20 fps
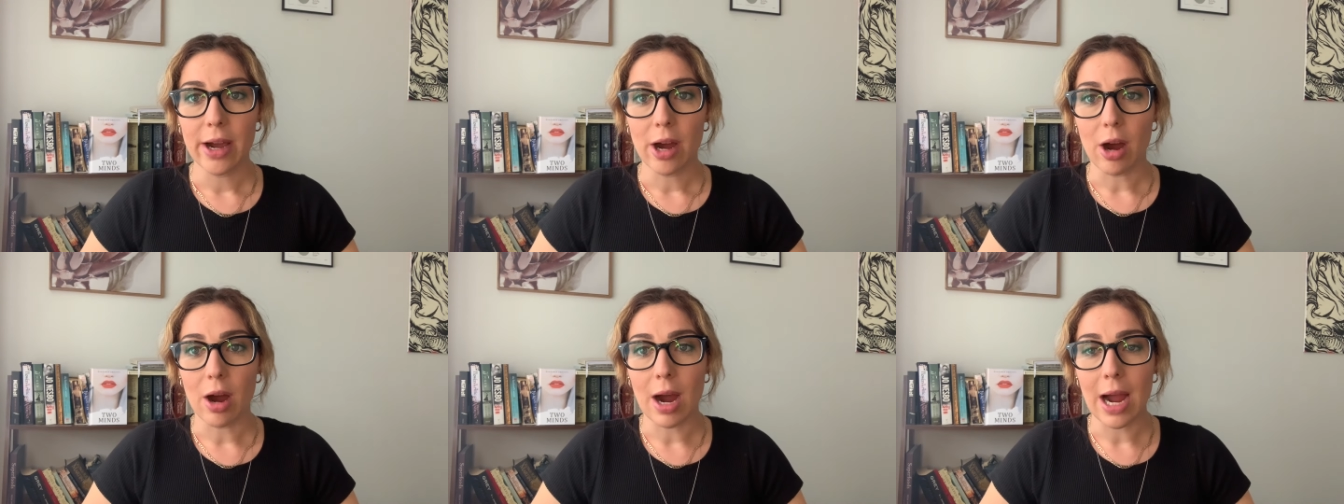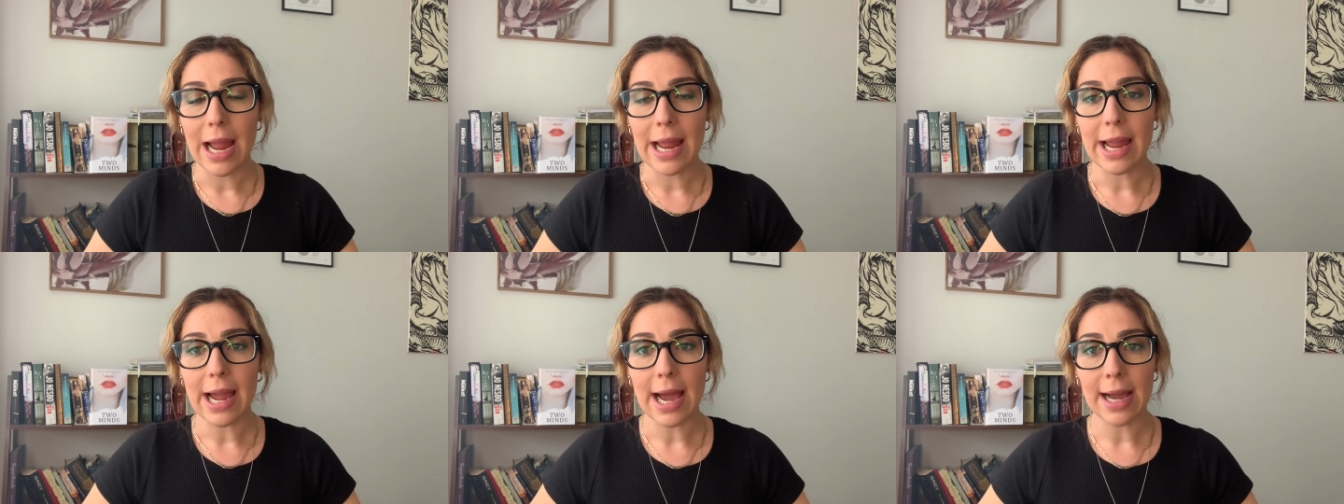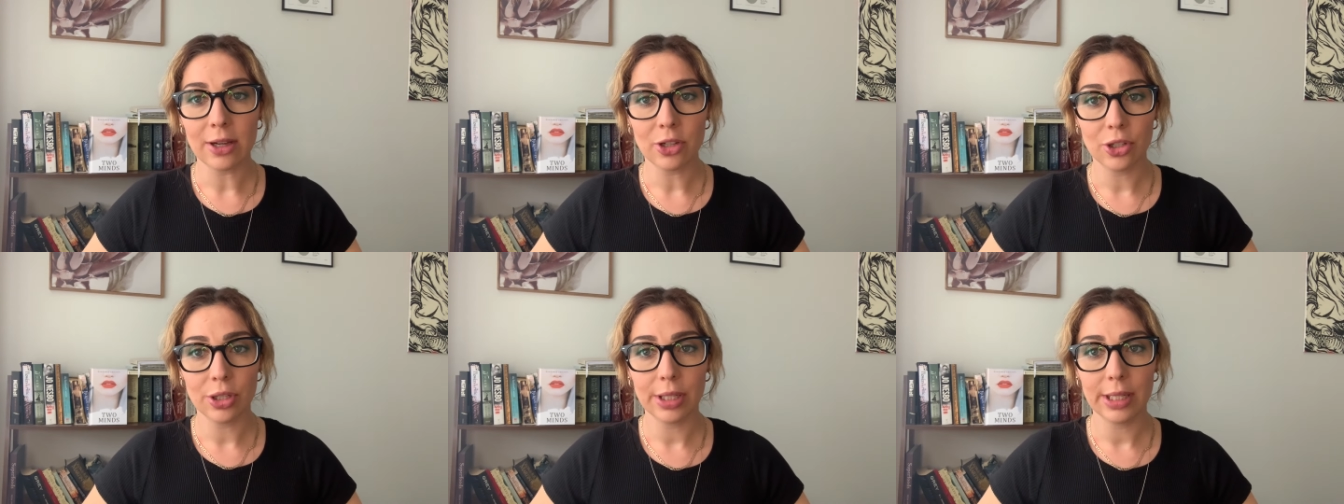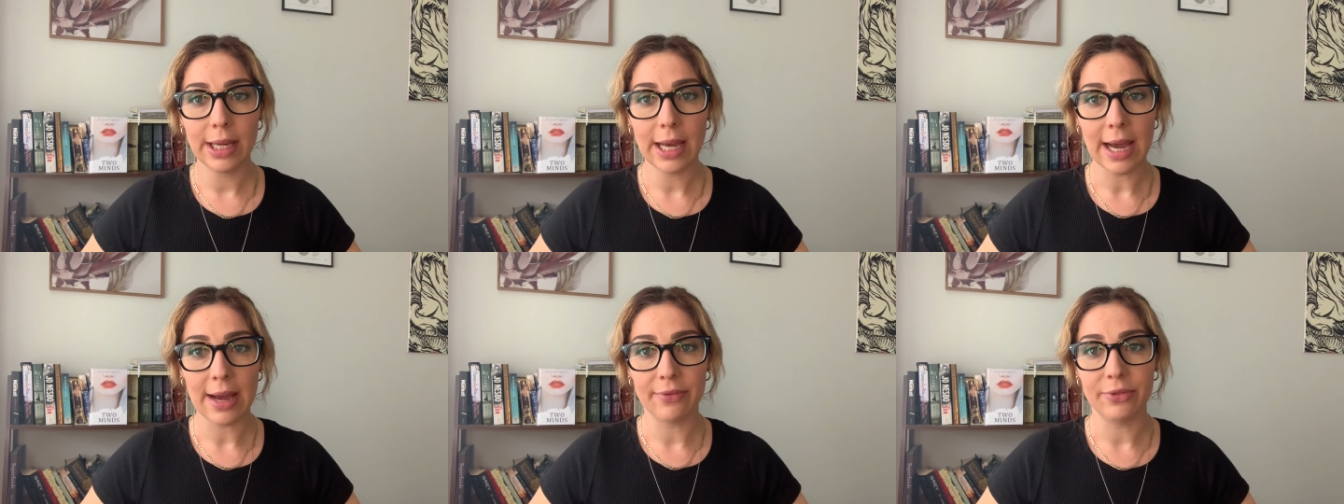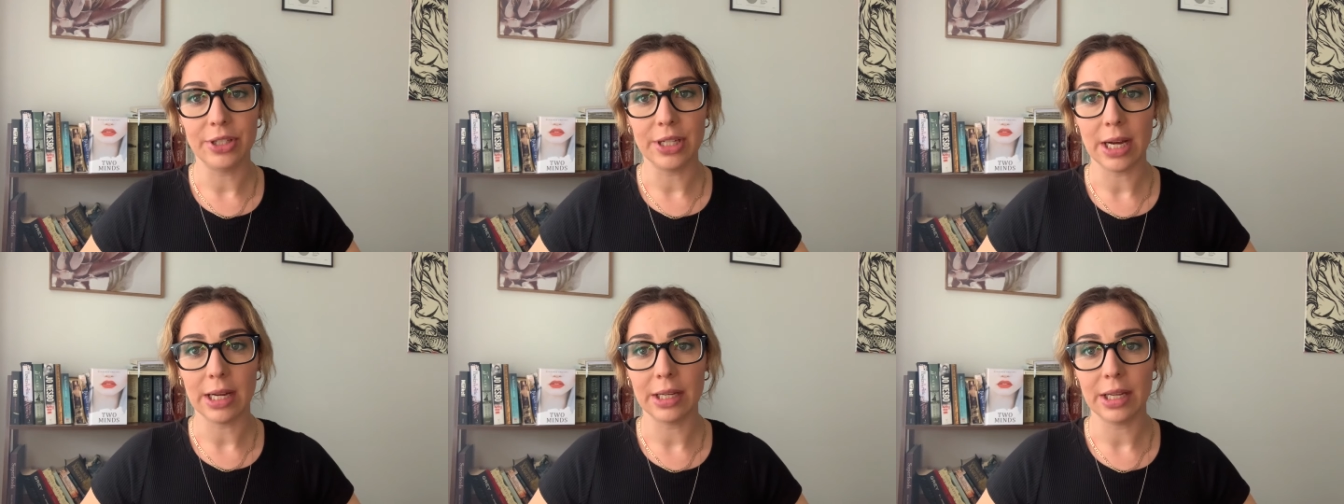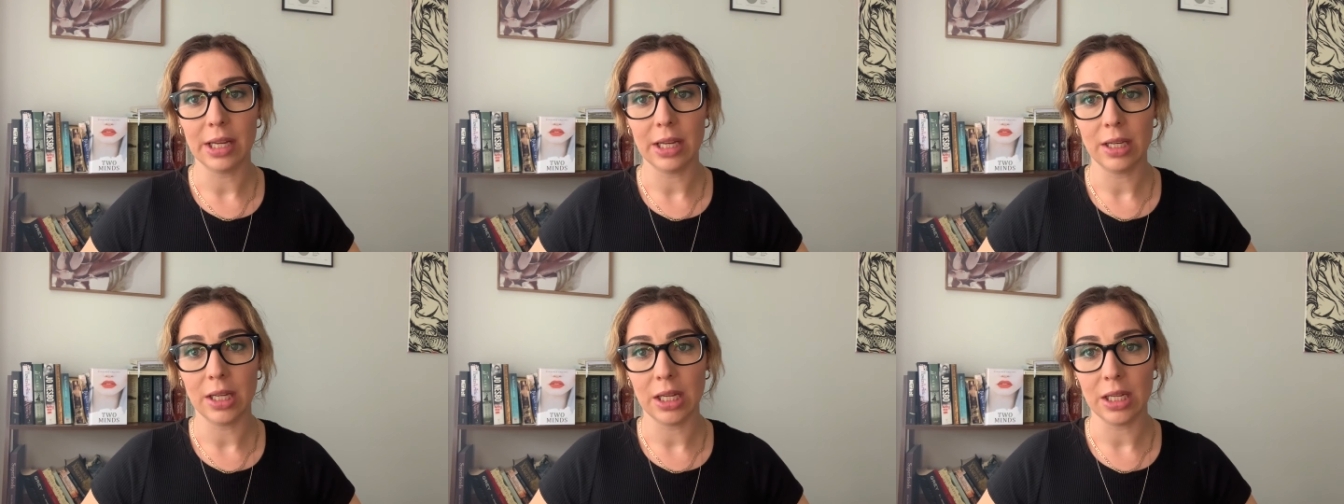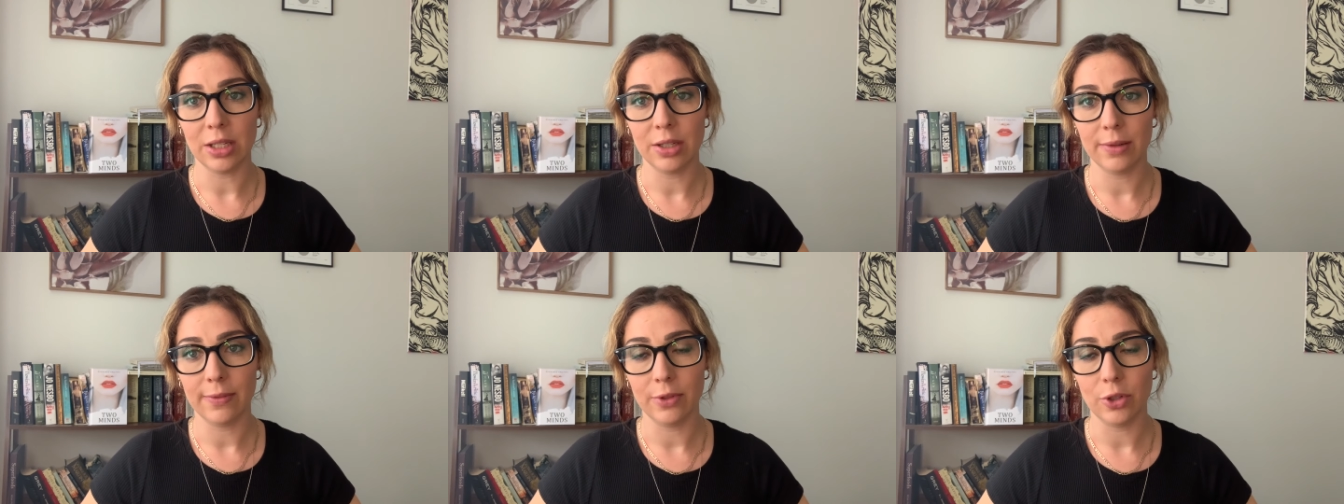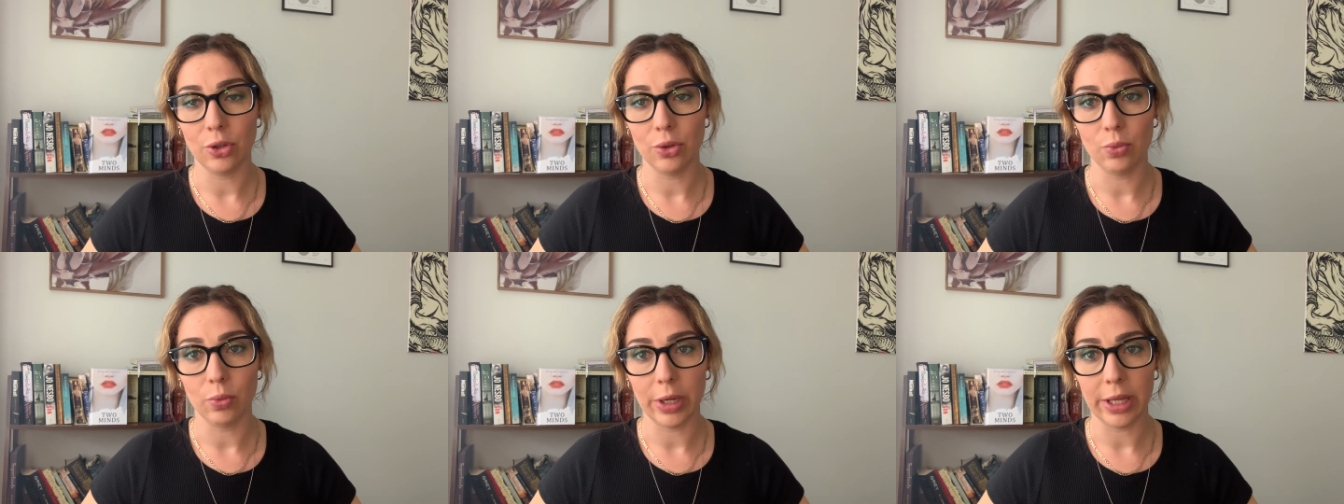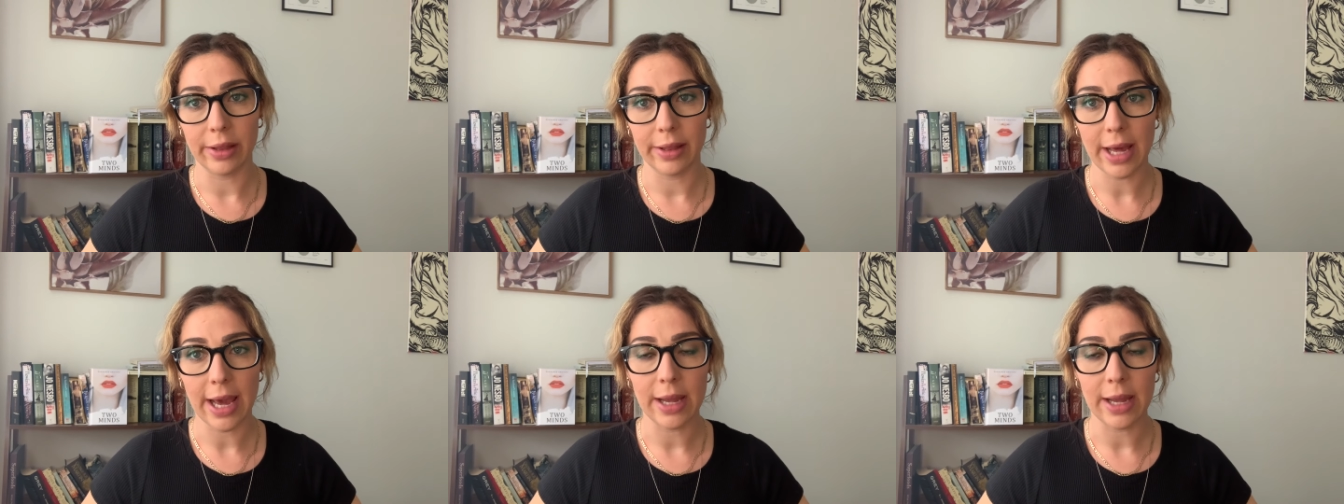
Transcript: I actually have done an interview with